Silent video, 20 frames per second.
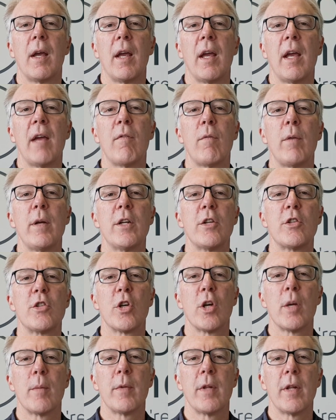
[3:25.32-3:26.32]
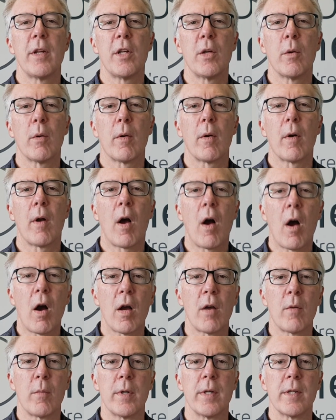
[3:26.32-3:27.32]
If we determine that you are at high
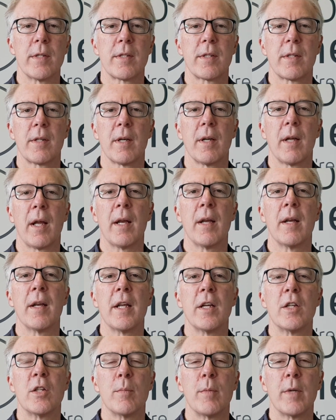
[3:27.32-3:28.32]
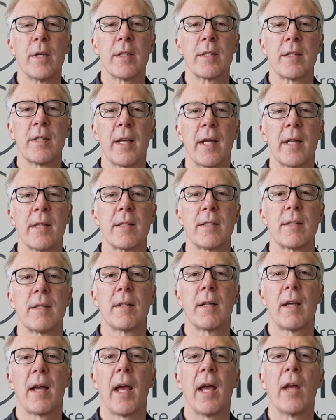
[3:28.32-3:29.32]
risk and need to be assessed
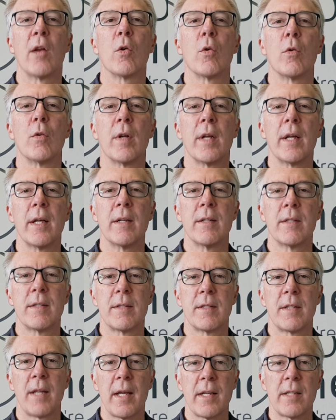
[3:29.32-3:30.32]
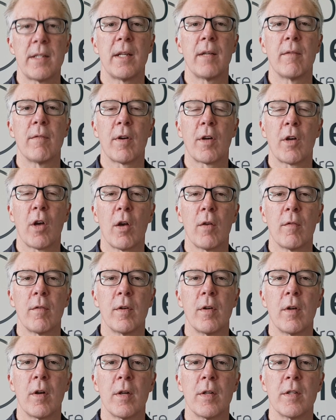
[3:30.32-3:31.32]
and or need testing for
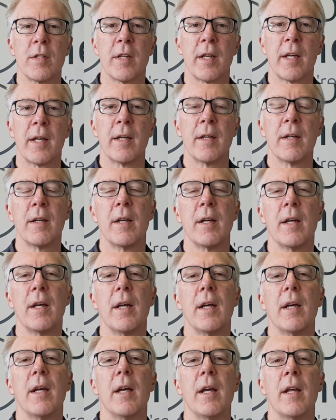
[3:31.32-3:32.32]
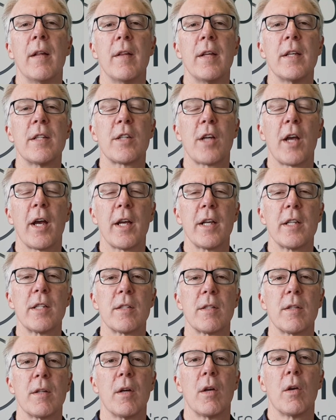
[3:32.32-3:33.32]
COVID-19, in this
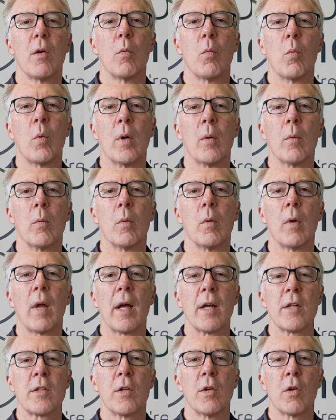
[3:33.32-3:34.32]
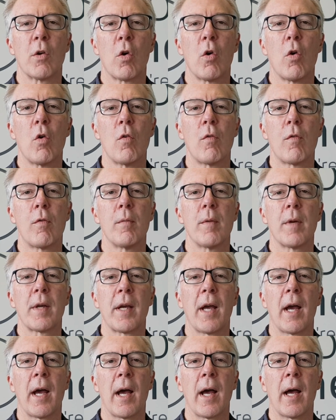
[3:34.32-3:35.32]
case we will ask you to call from the
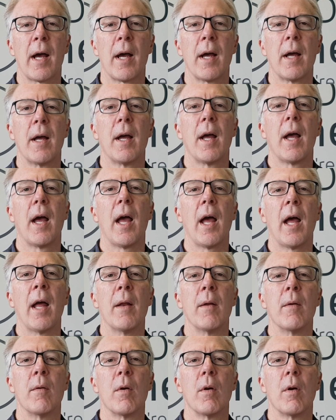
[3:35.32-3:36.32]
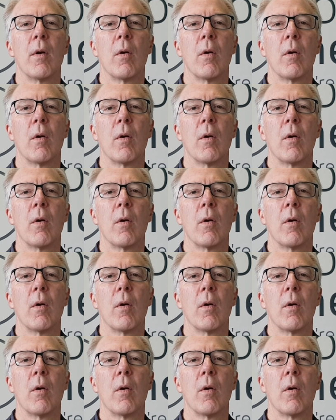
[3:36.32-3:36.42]
car, and